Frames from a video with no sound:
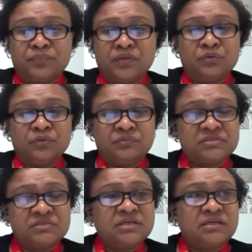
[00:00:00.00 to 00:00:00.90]
we've
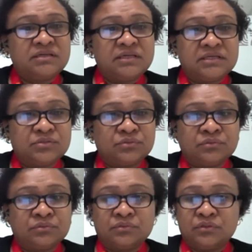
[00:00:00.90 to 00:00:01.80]
seen
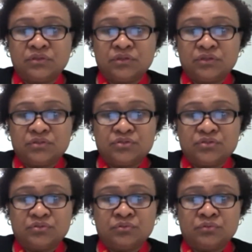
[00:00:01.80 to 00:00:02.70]
little
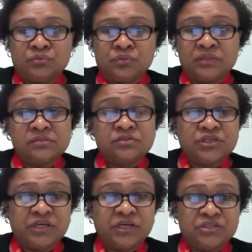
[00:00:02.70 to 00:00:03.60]

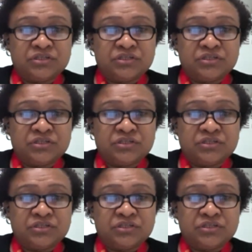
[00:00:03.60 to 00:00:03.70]
change